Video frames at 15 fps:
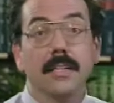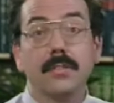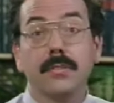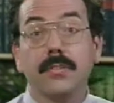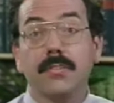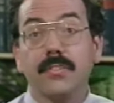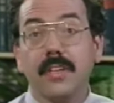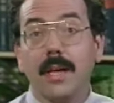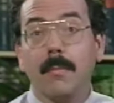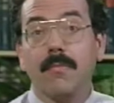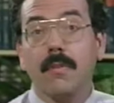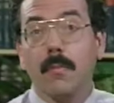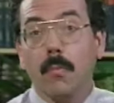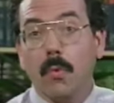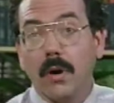let you
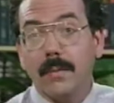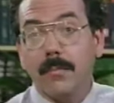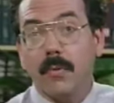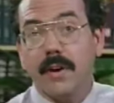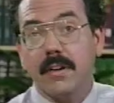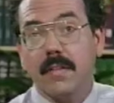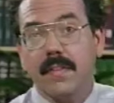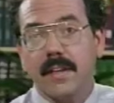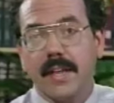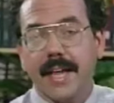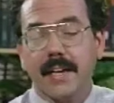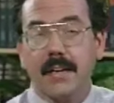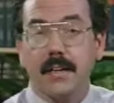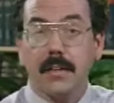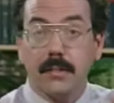skip from one point of the
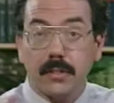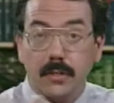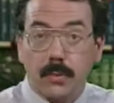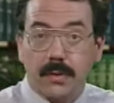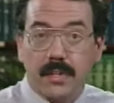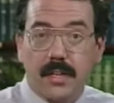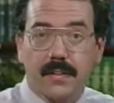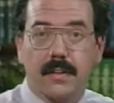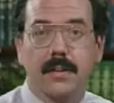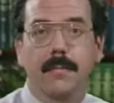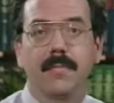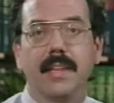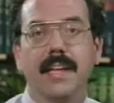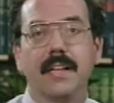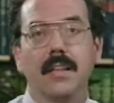net to another,
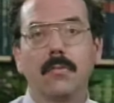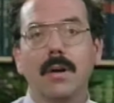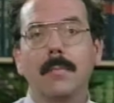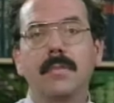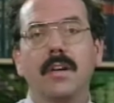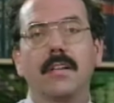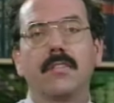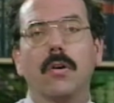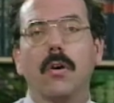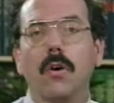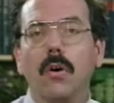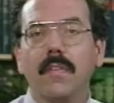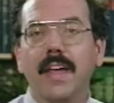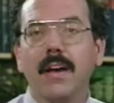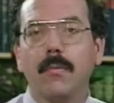and the web does
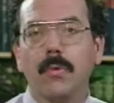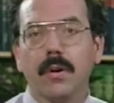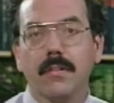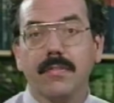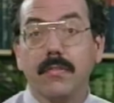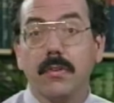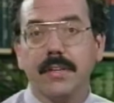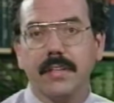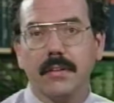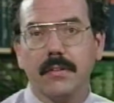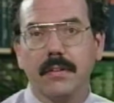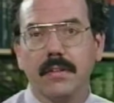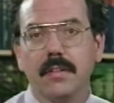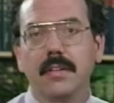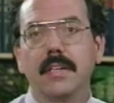all that work for
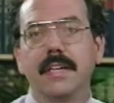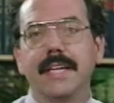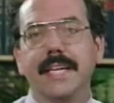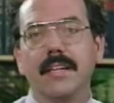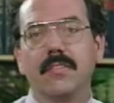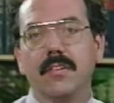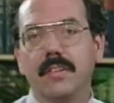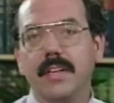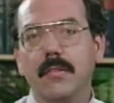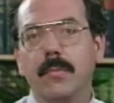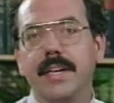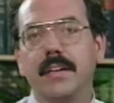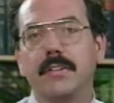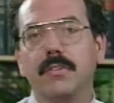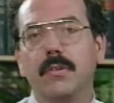you. It's a neat
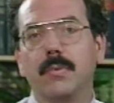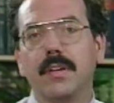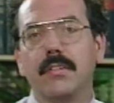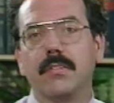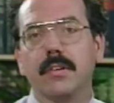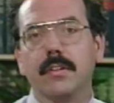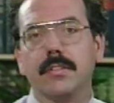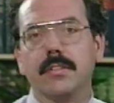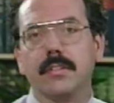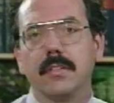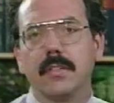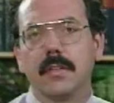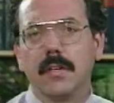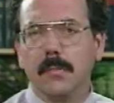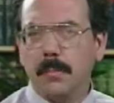way to do research,
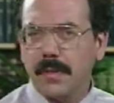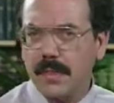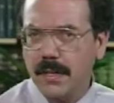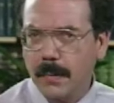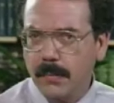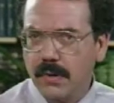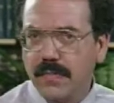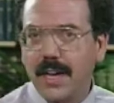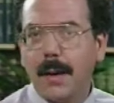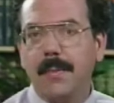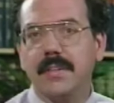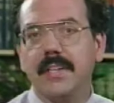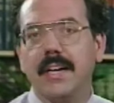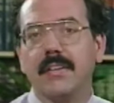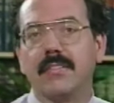but the number of
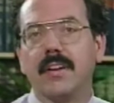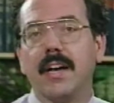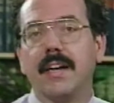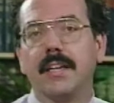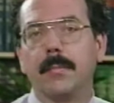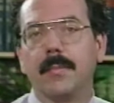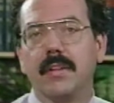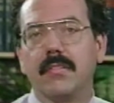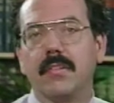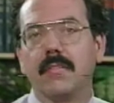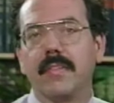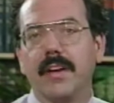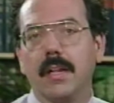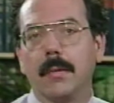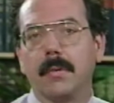hypertext documents
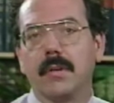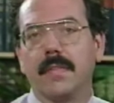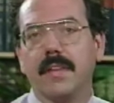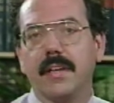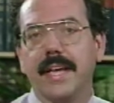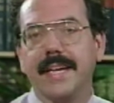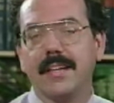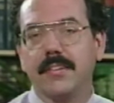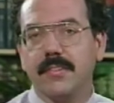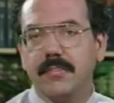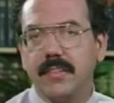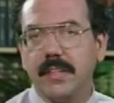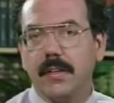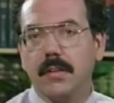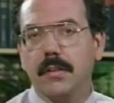available on the net is
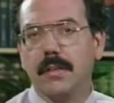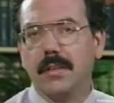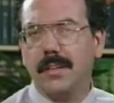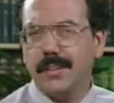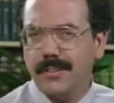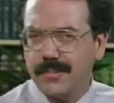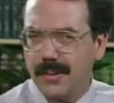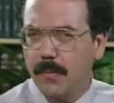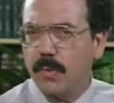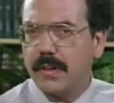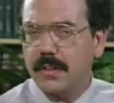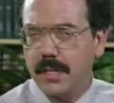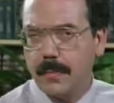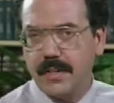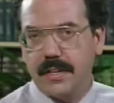still
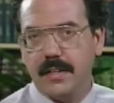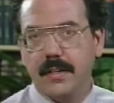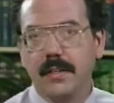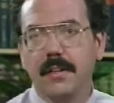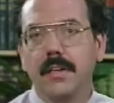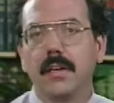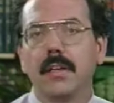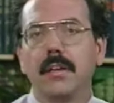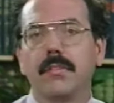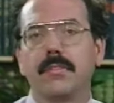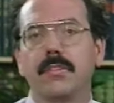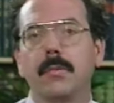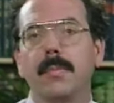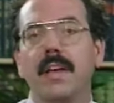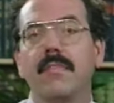somewhat limited,
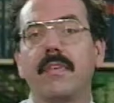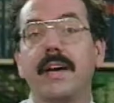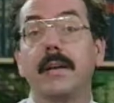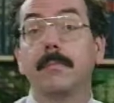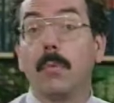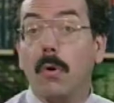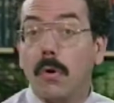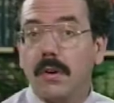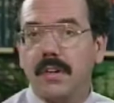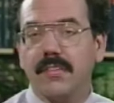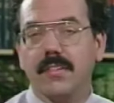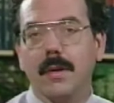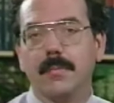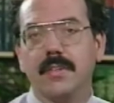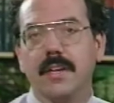so you may find more on
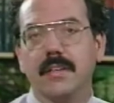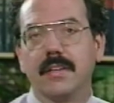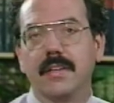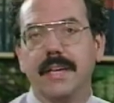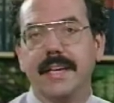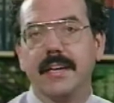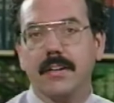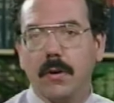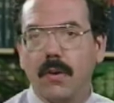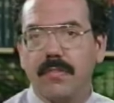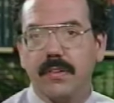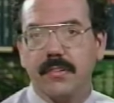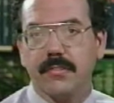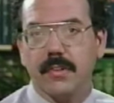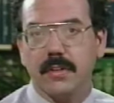a subject in a Gopher